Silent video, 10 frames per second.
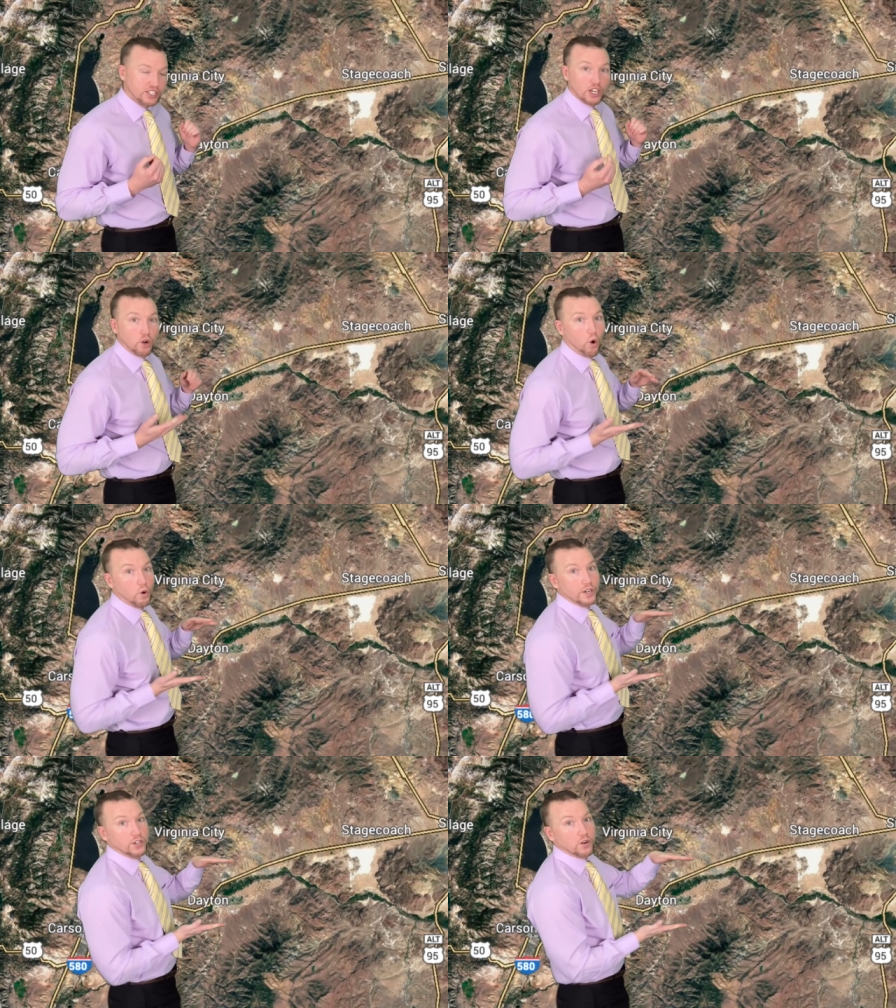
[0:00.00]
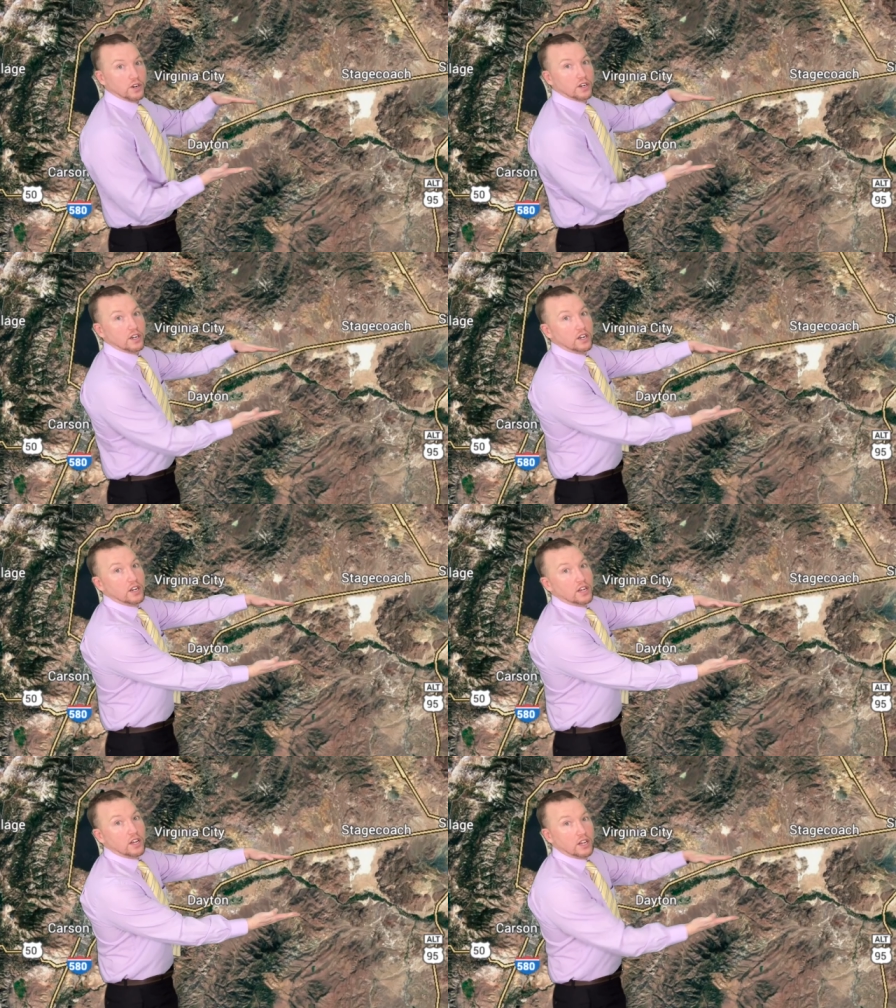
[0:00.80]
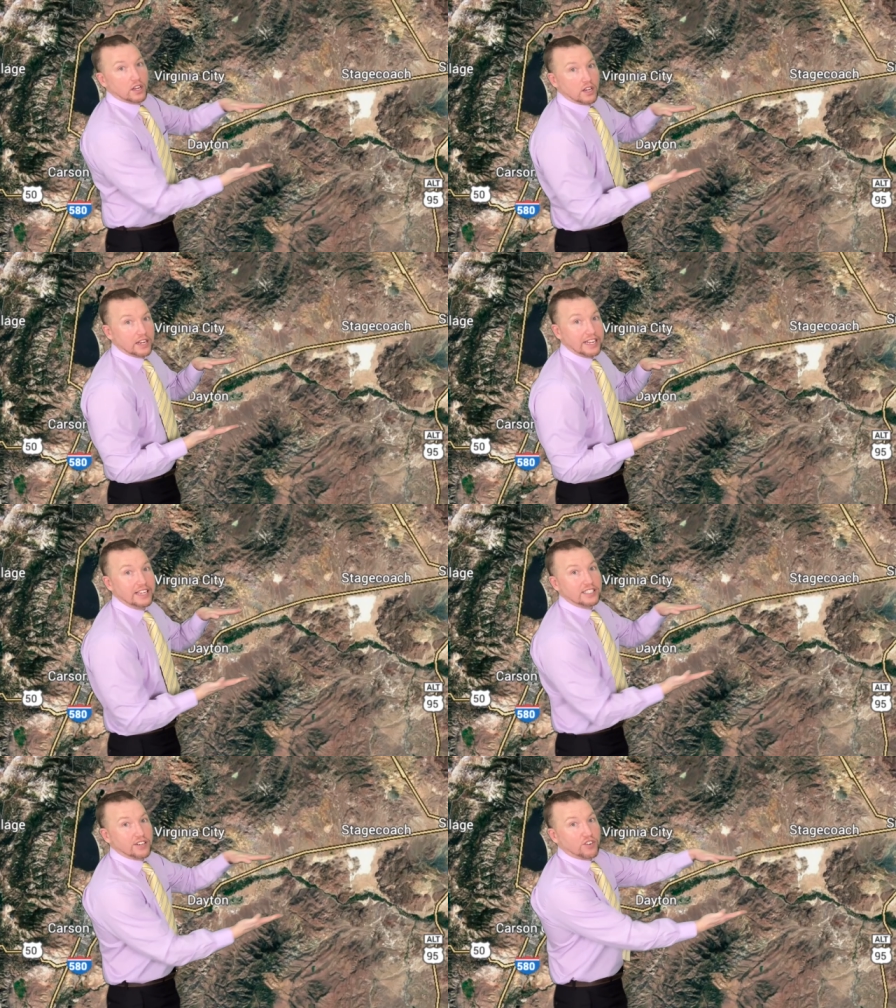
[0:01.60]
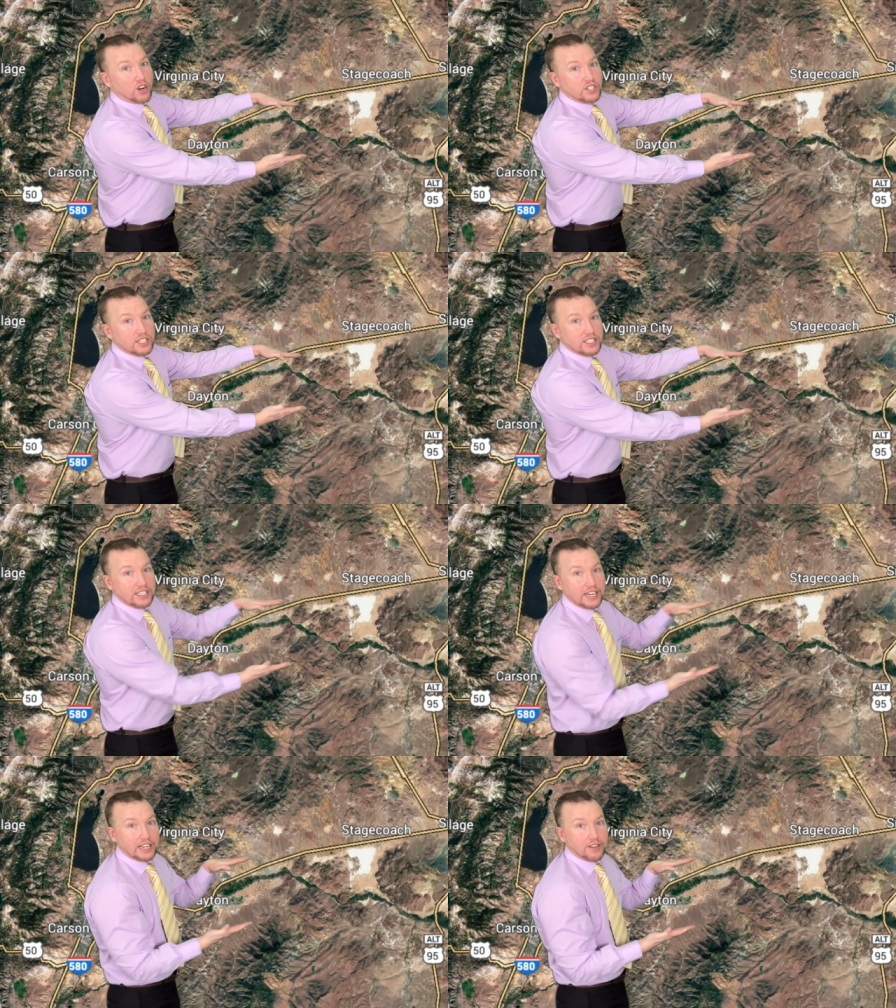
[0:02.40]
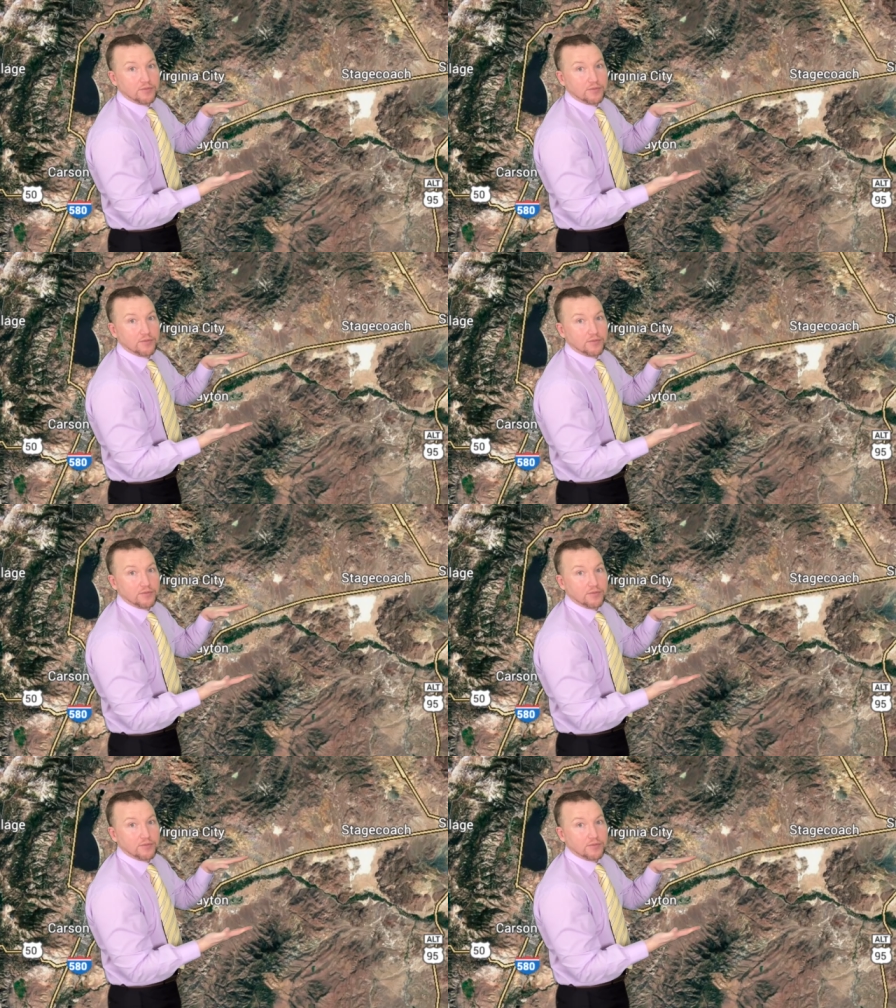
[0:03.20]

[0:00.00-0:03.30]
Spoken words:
the corridor east of Carson City.